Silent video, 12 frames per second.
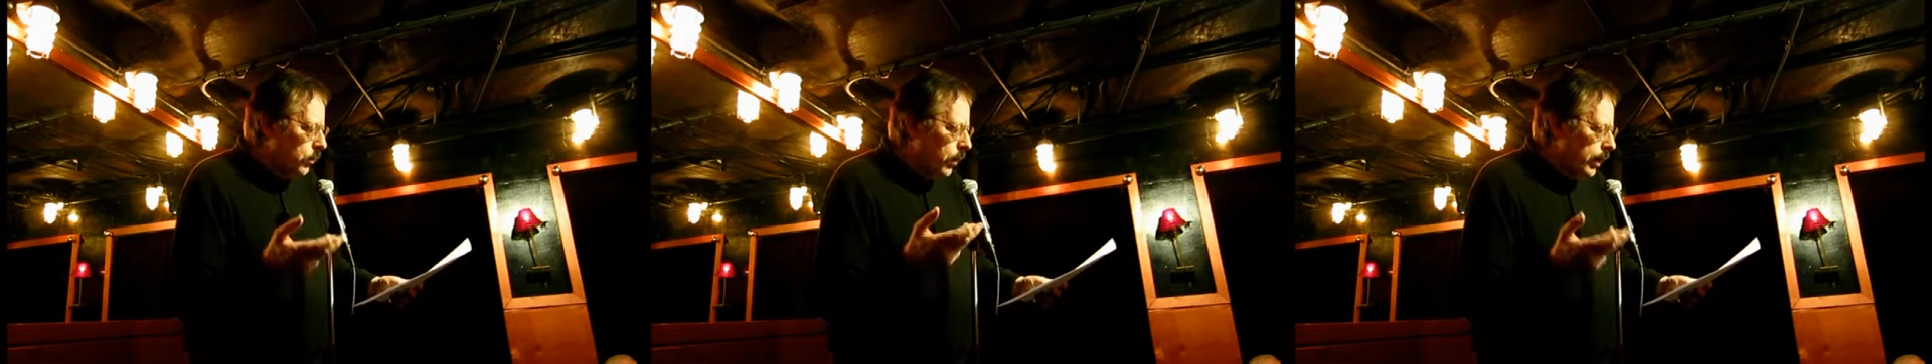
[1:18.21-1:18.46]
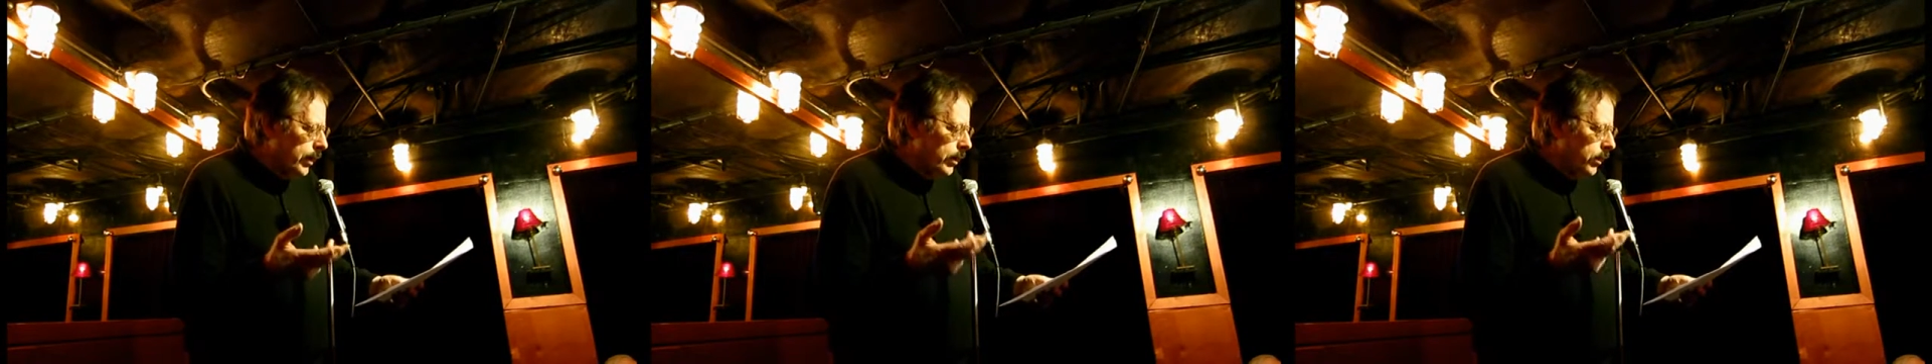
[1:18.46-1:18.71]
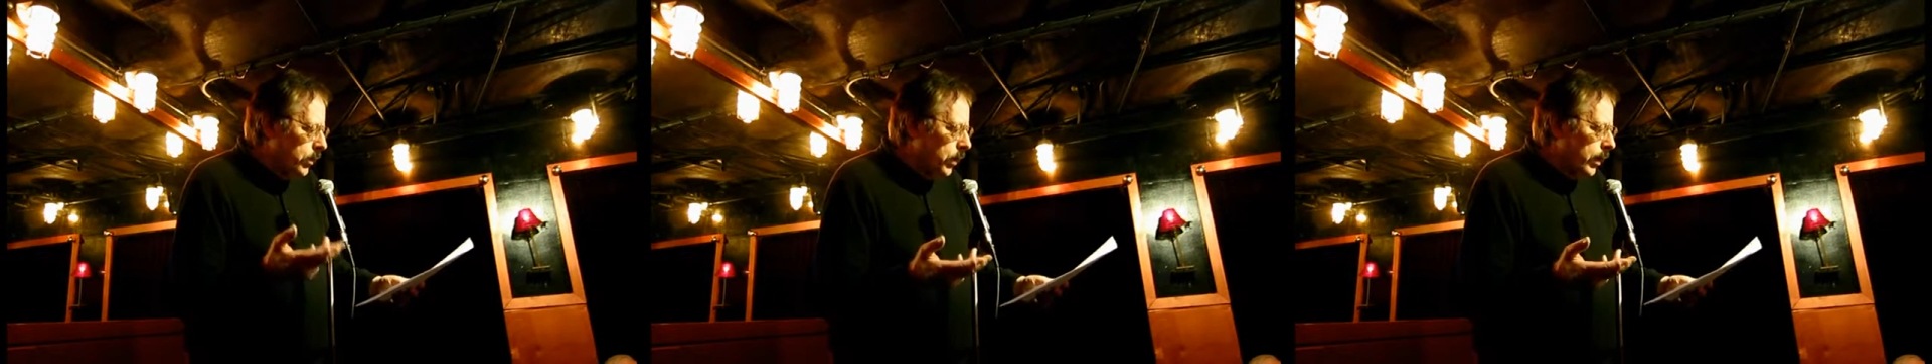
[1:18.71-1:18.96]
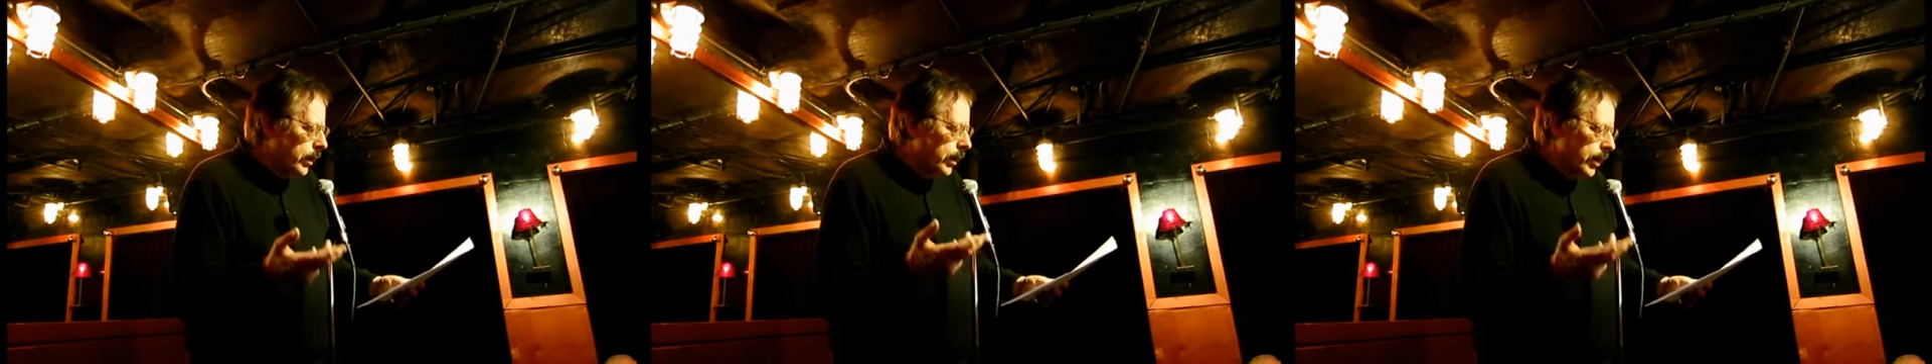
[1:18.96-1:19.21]
wrecking the
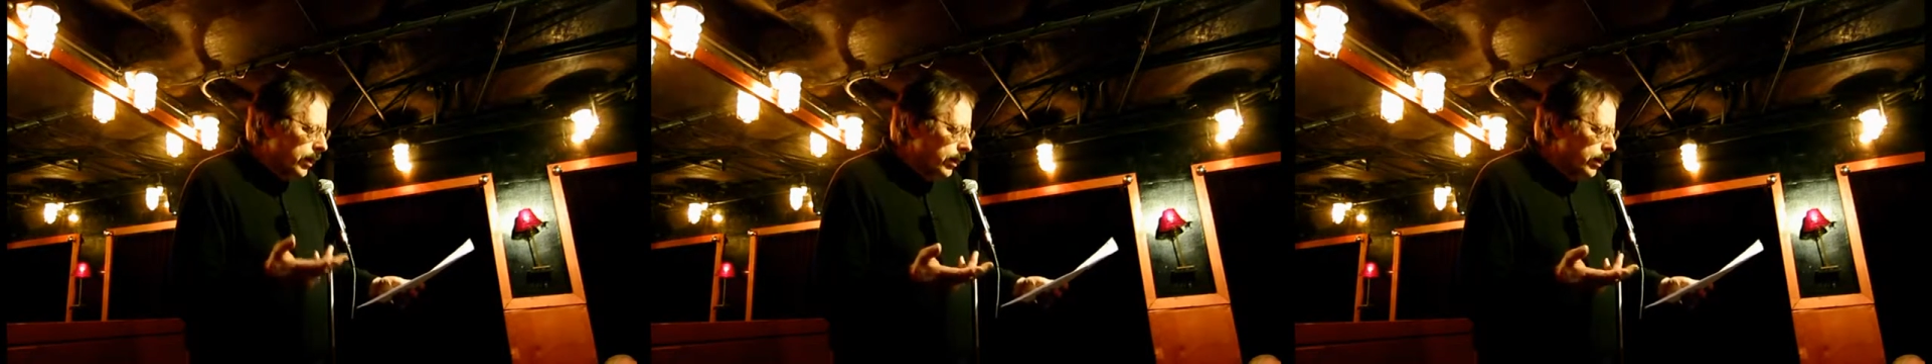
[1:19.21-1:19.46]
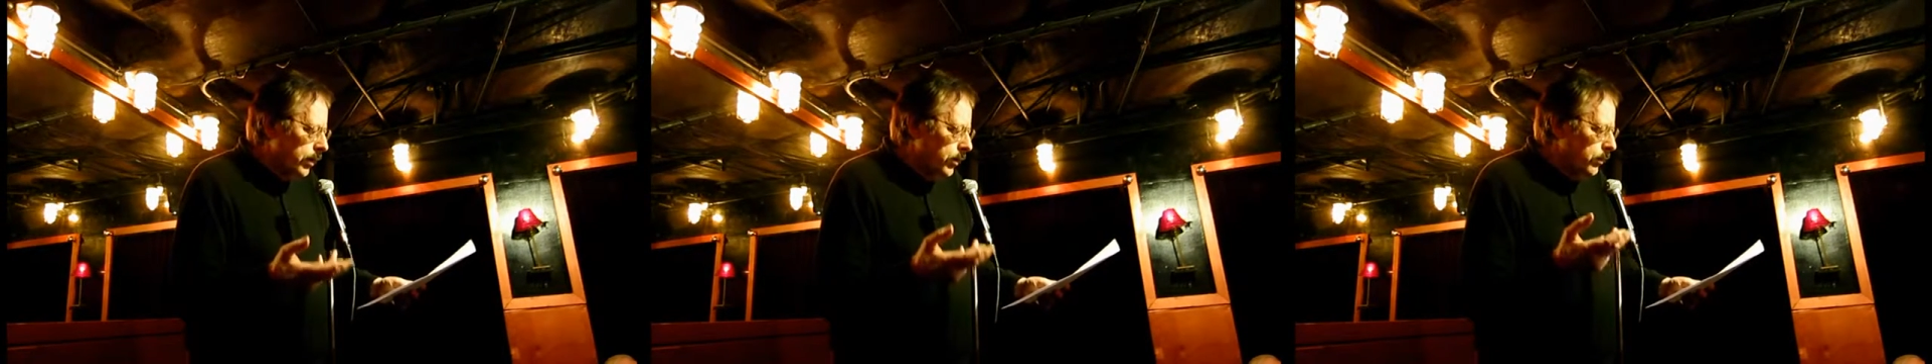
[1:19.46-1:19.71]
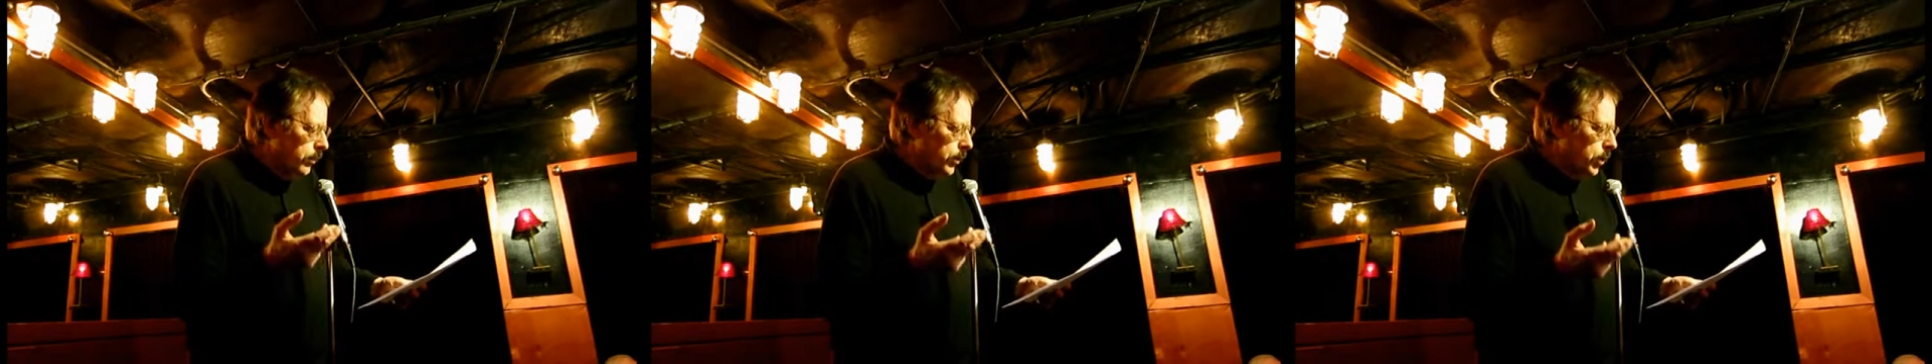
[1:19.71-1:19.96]
truck and killing us for